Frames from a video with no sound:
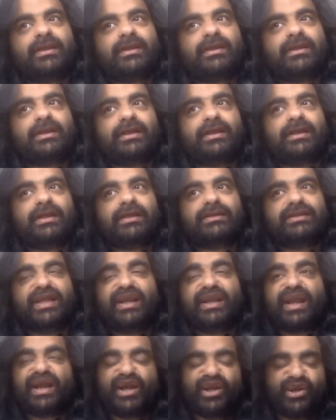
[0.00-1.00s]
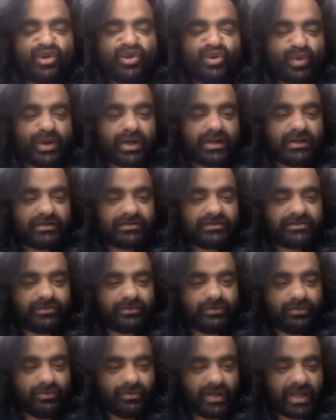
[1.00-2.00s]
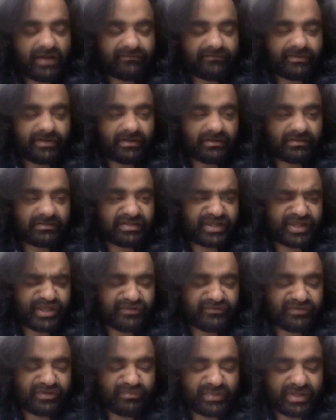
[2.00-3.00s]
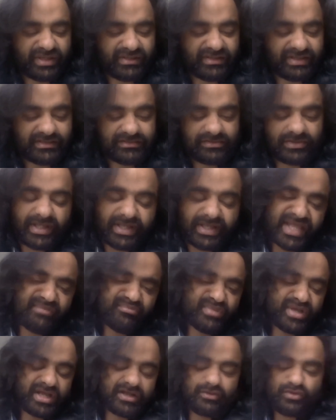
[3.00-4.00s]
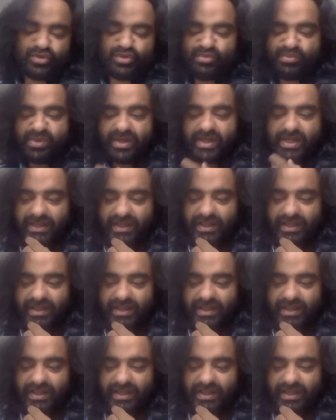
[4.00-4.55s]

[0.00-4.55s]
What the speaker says: I didn't know what else to do after resigning from TCS. So I came back home.